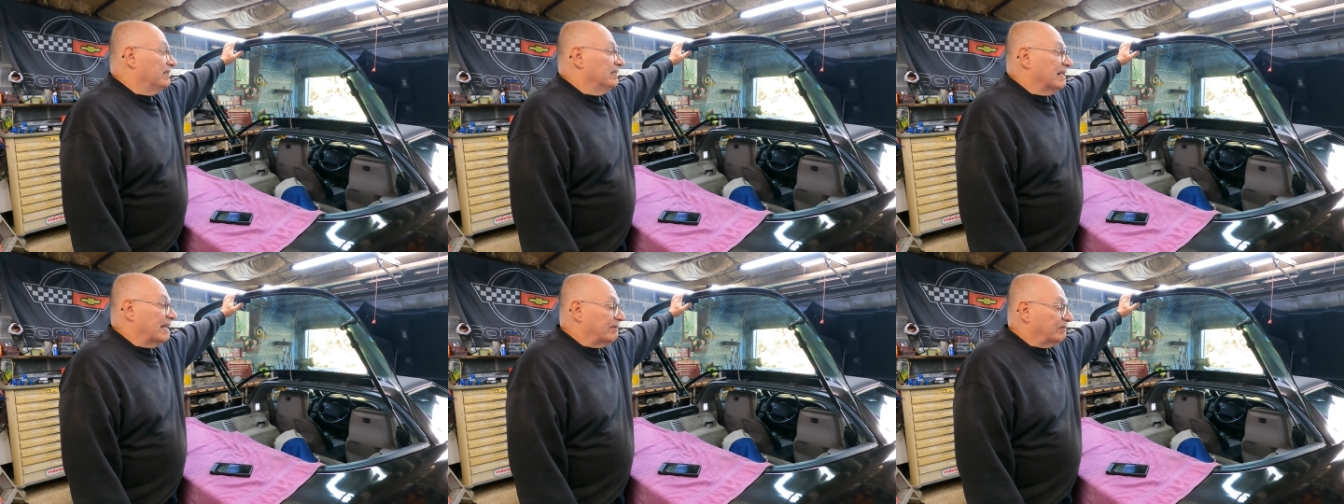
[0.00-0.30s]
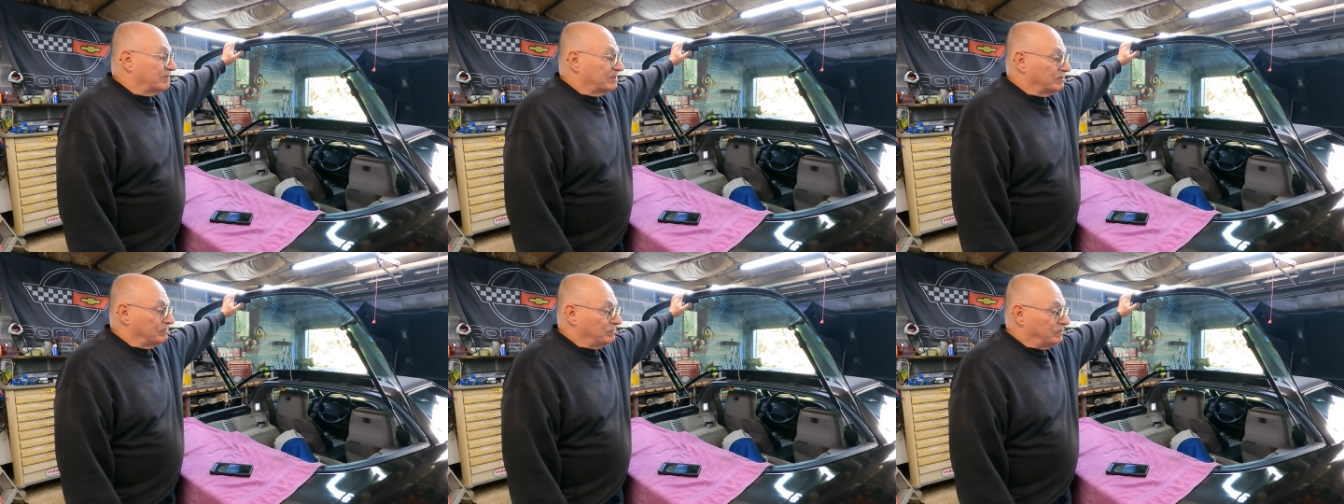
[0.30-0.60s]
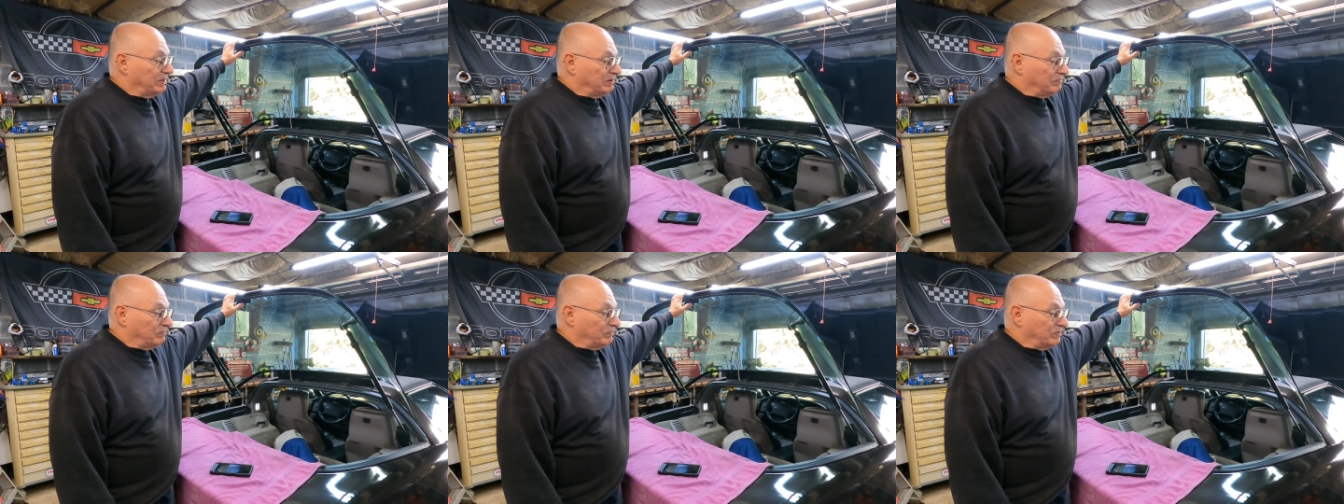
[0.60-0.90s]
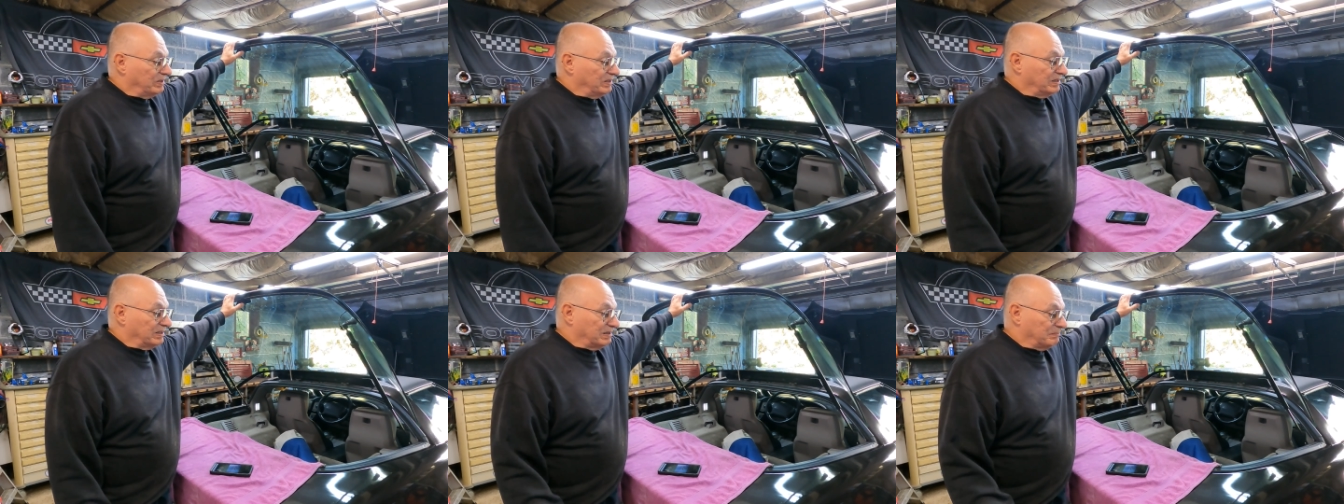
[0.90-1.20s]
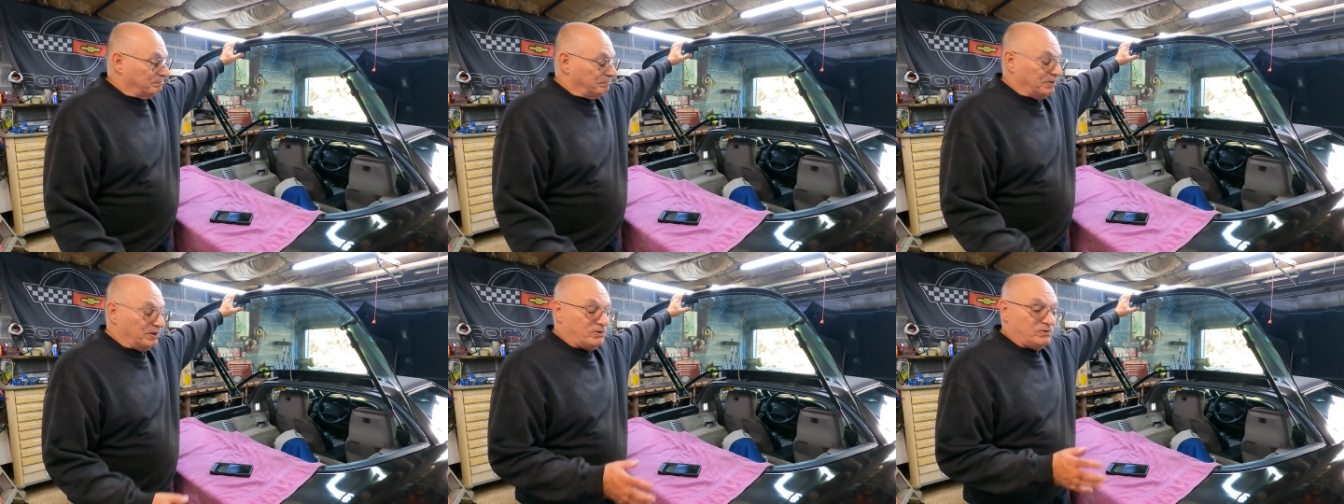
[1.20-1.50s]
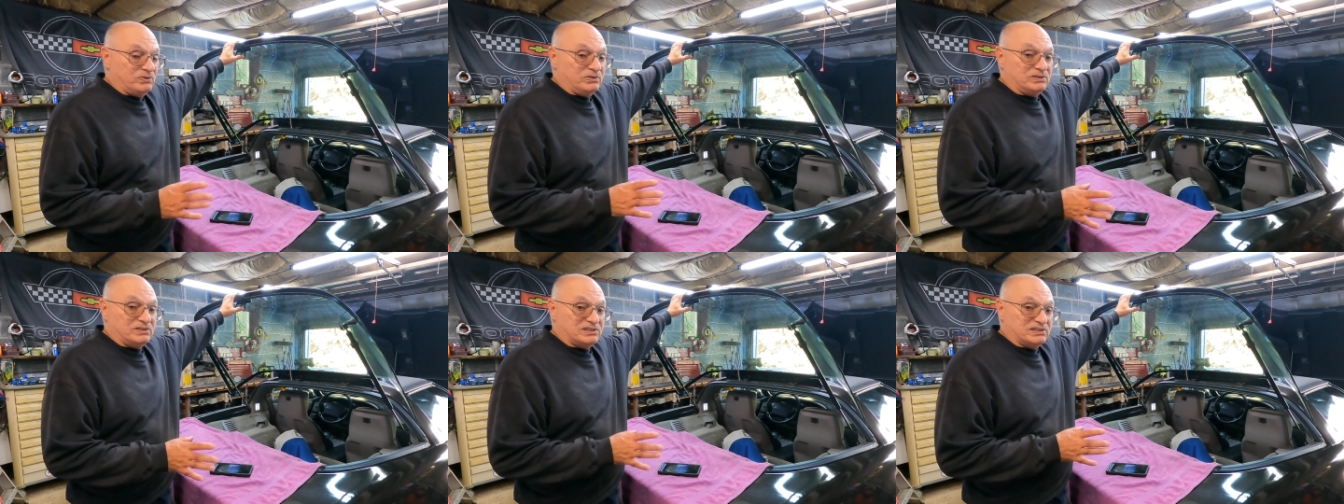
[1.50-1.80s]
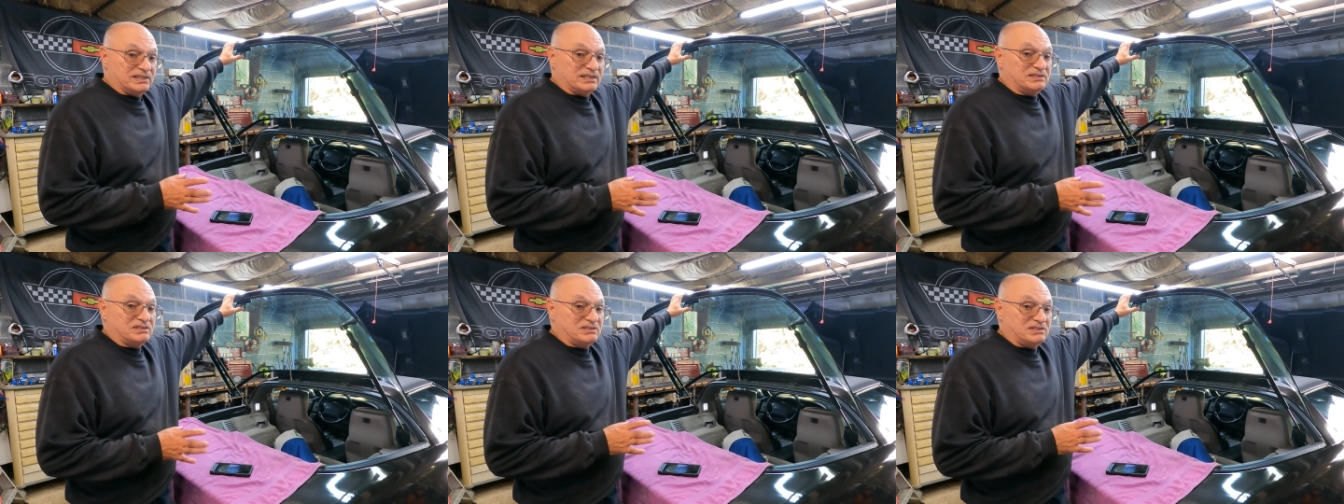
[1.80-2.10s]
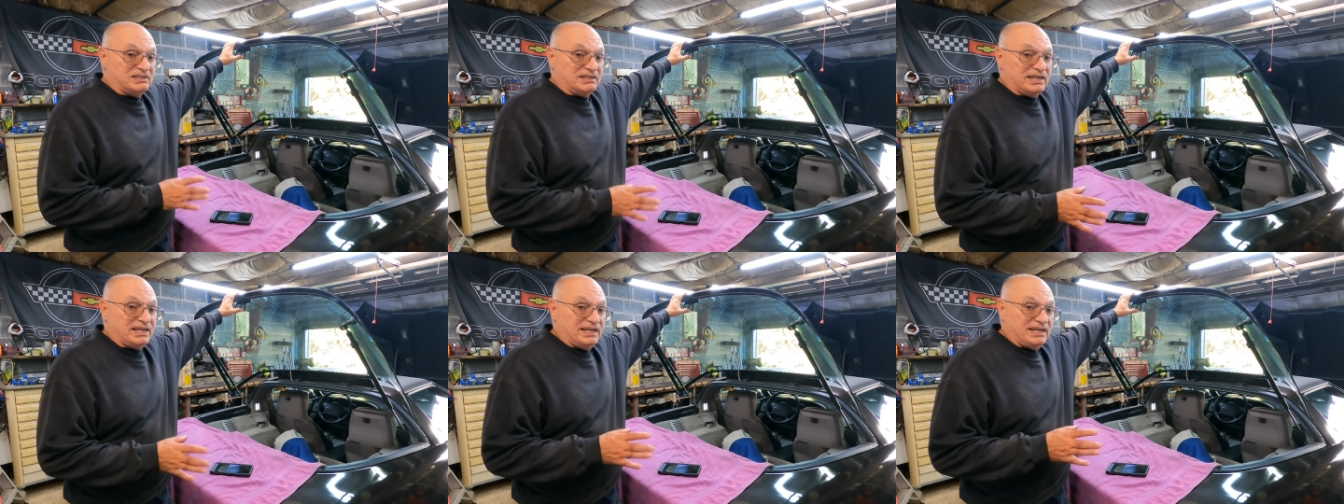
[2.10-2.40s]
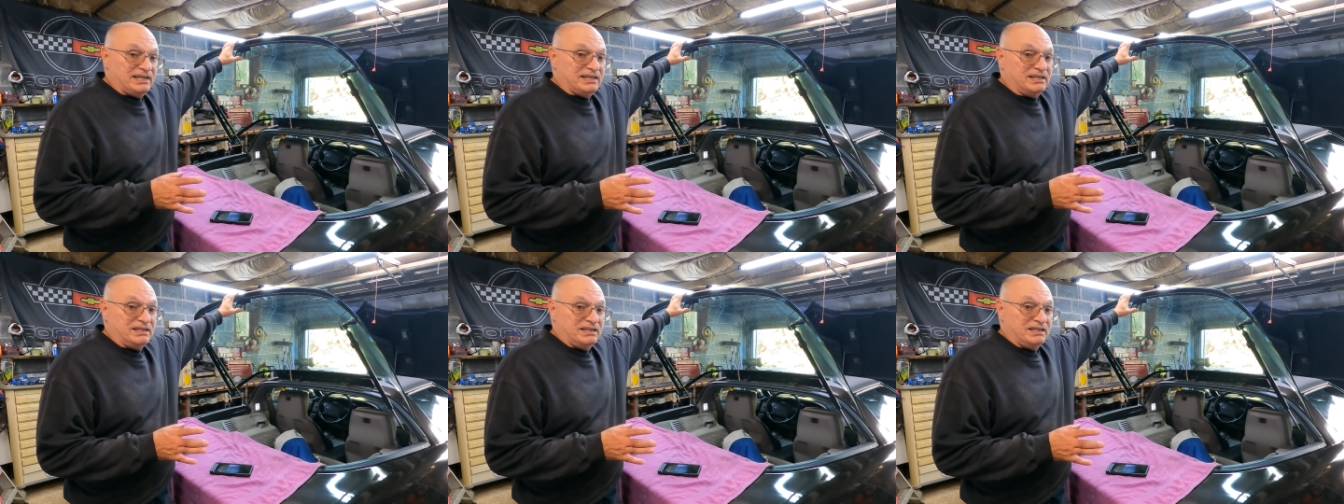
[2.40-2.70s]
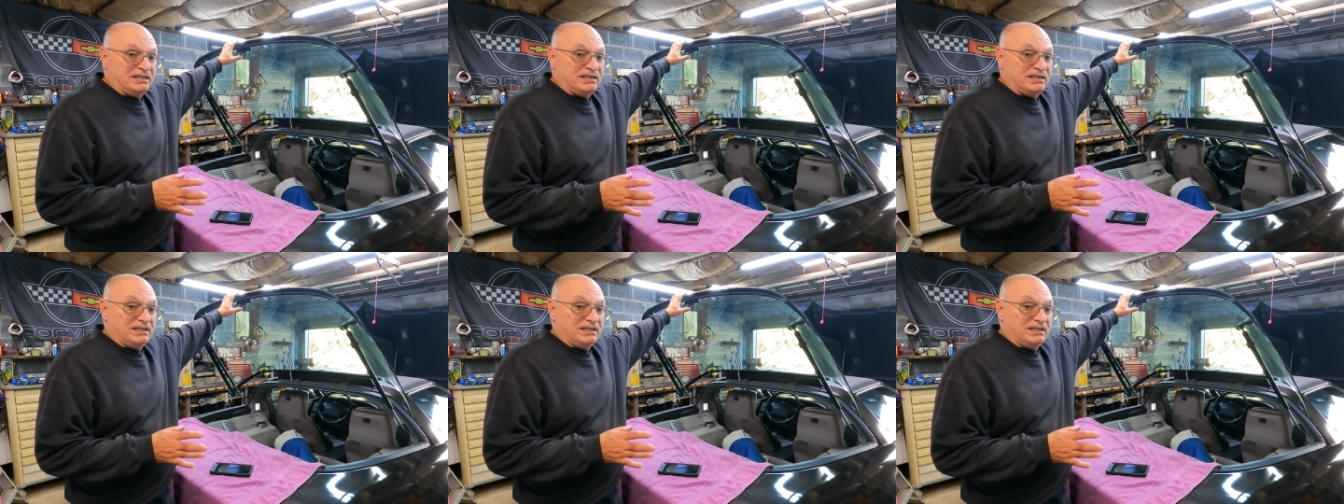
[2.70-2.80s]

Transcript: was one of the components that stayed